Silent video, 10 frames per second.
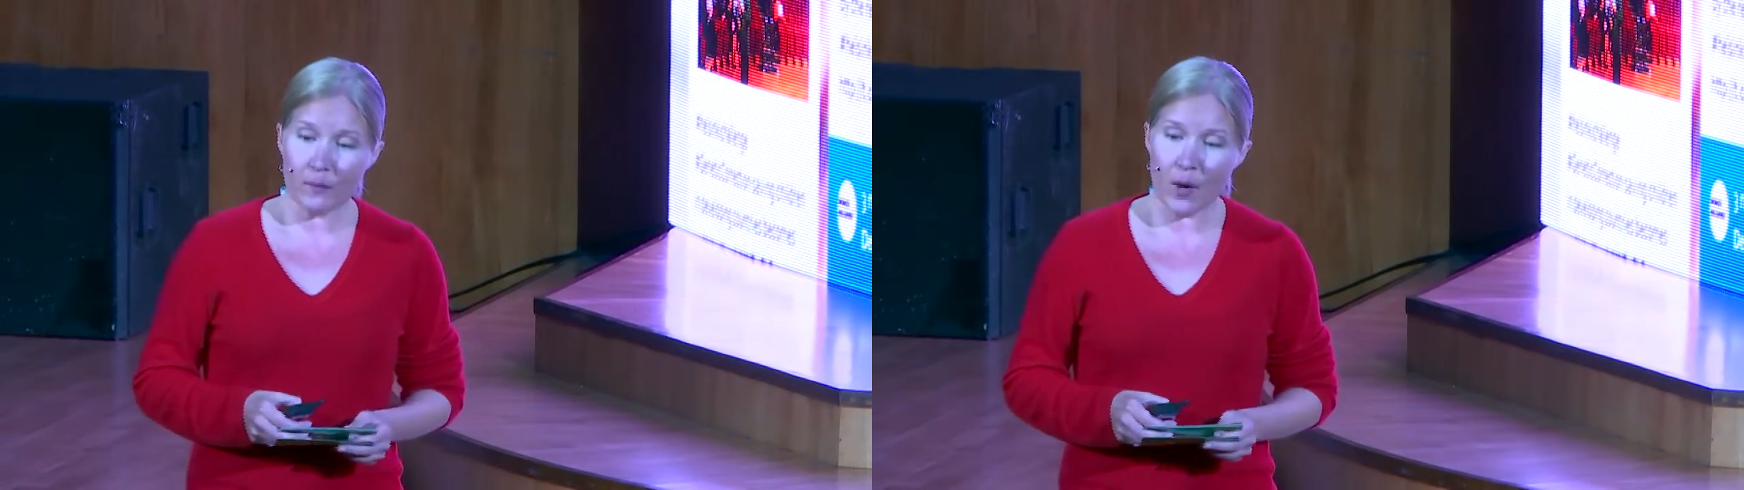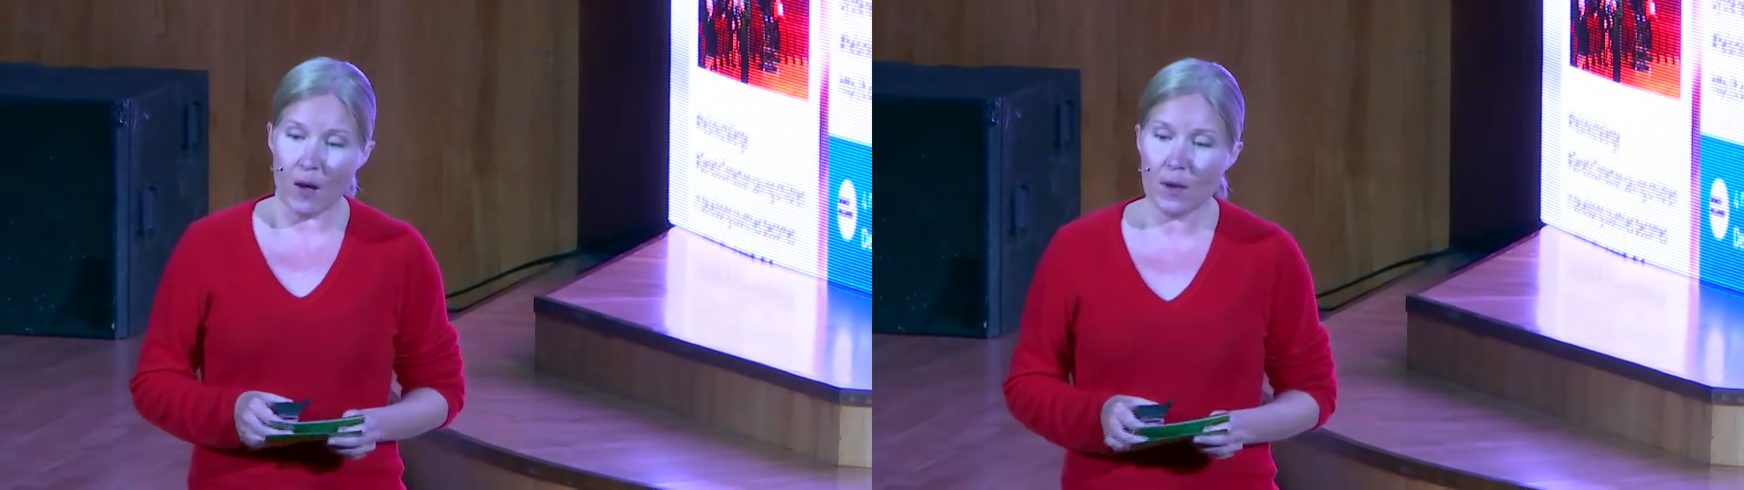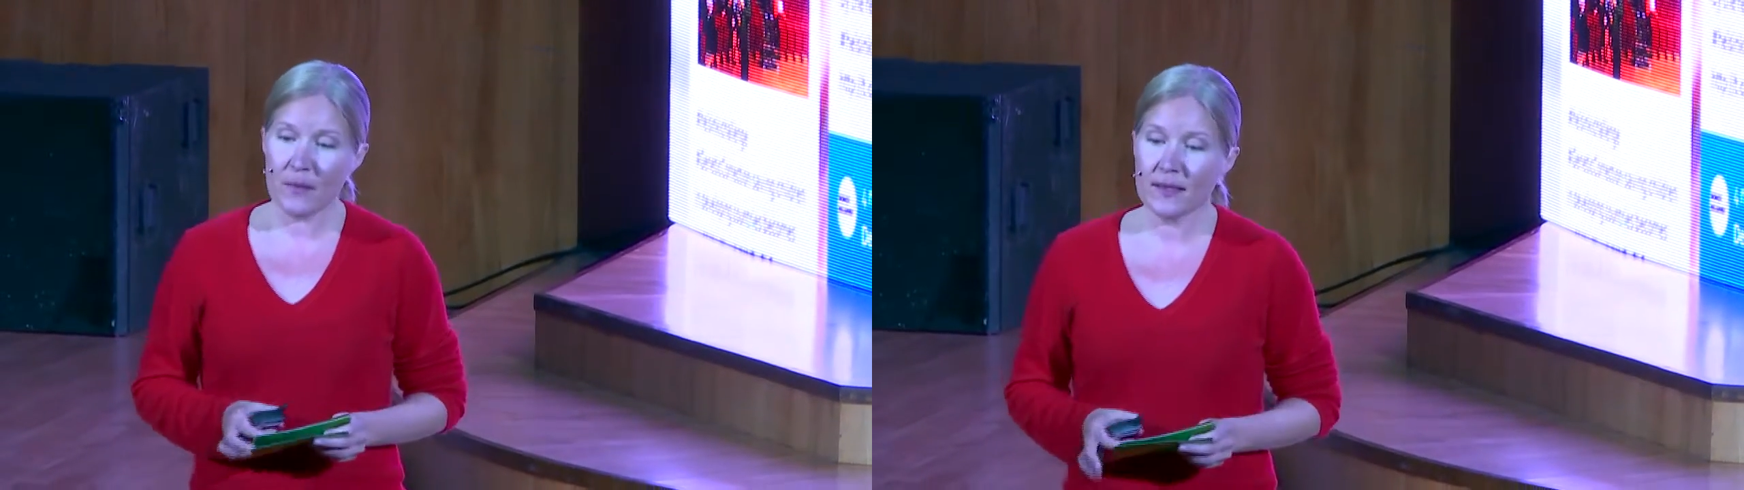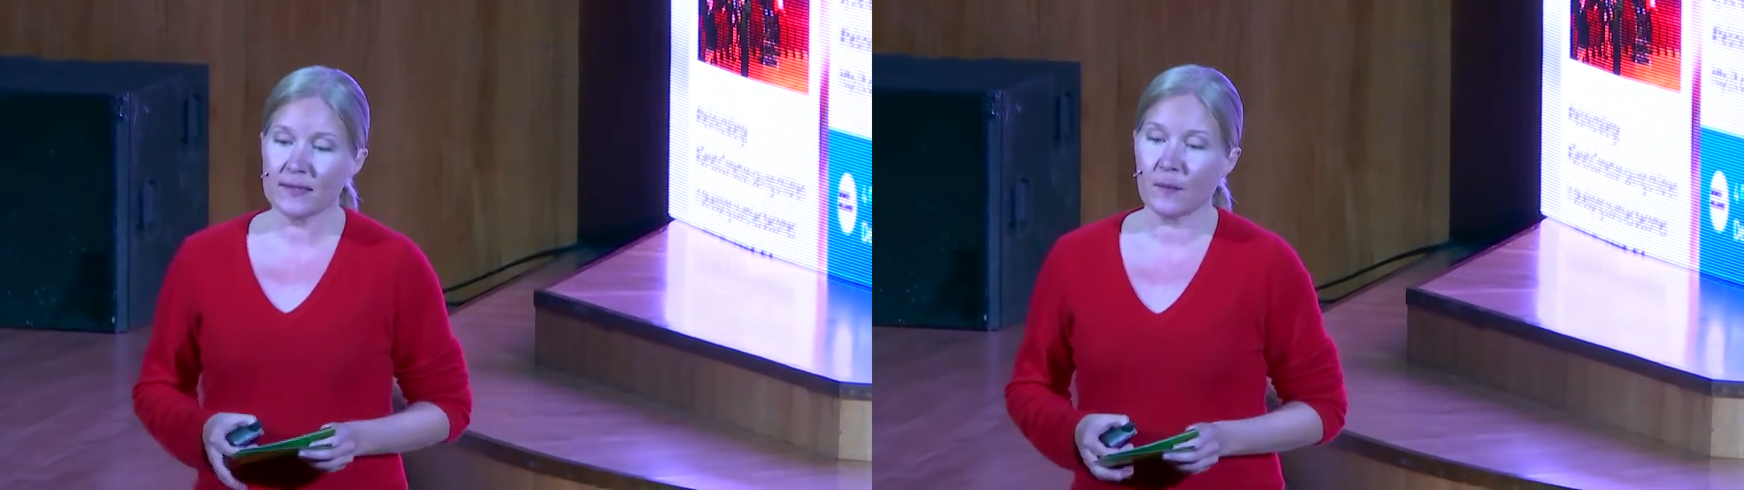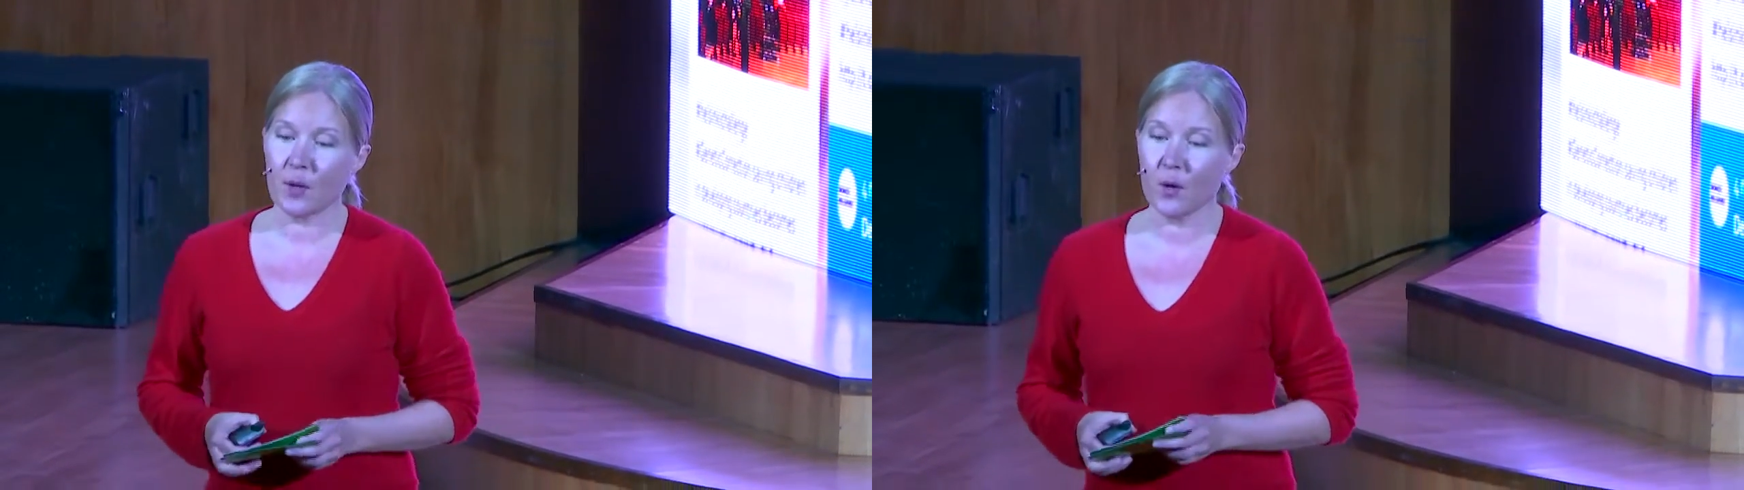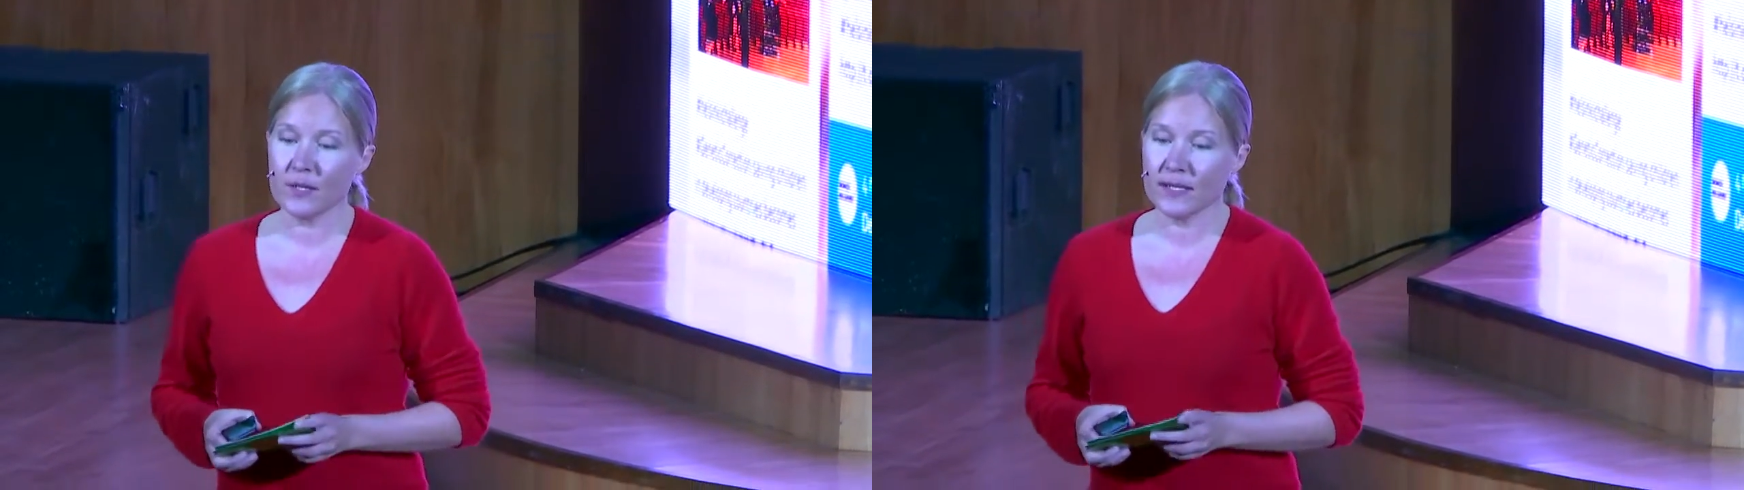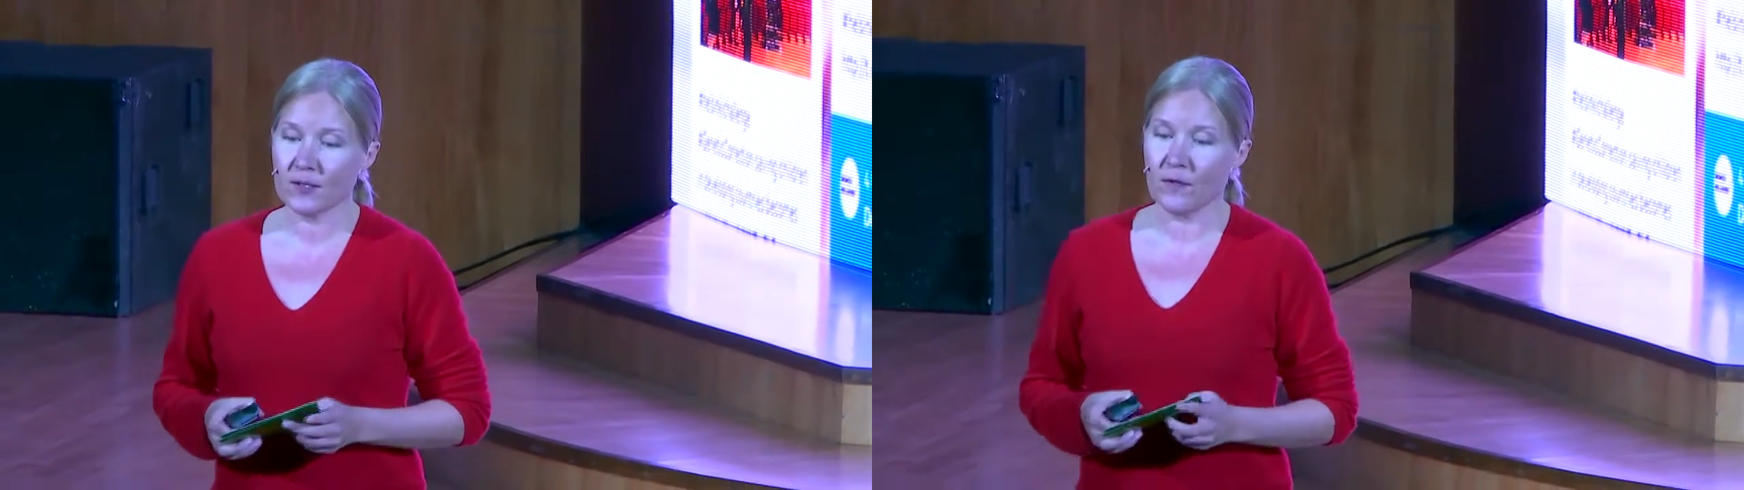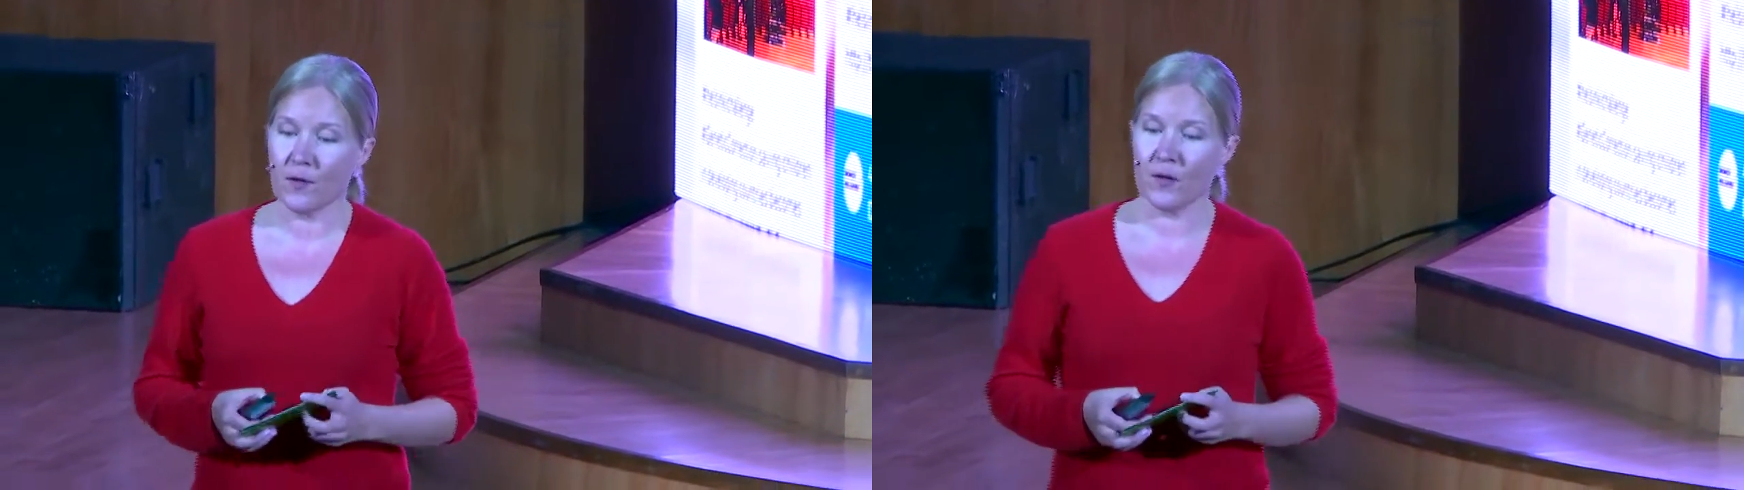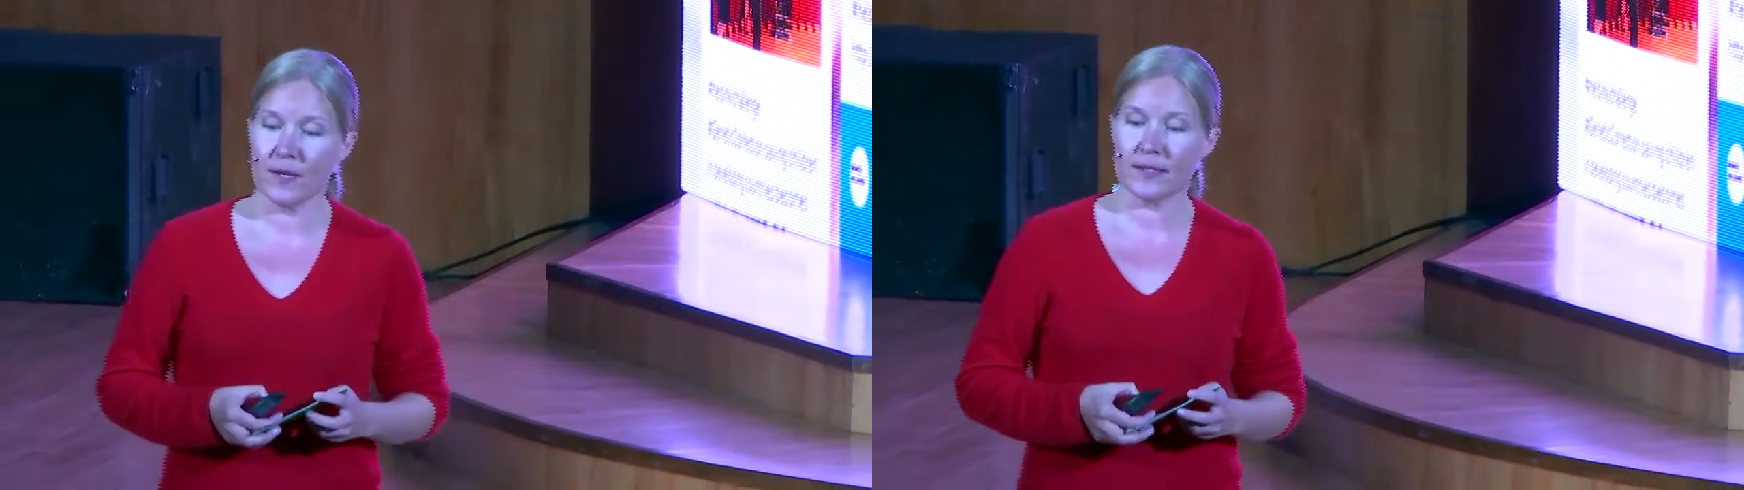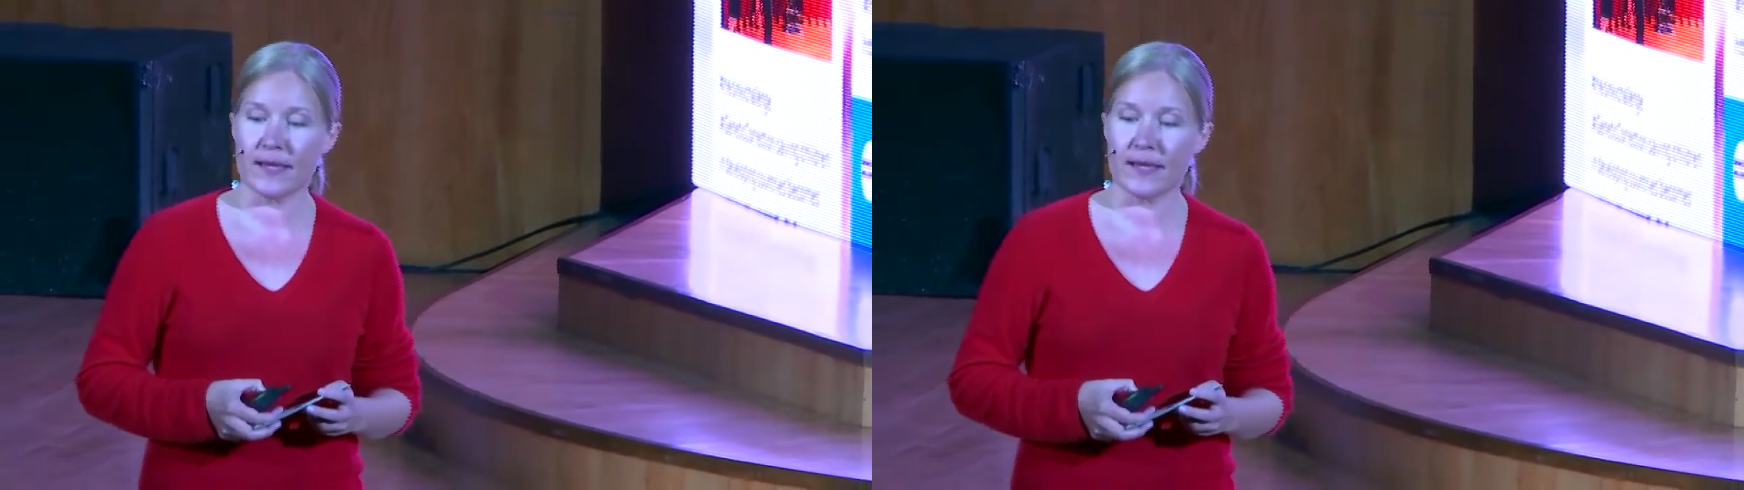problem in this approach is, of course,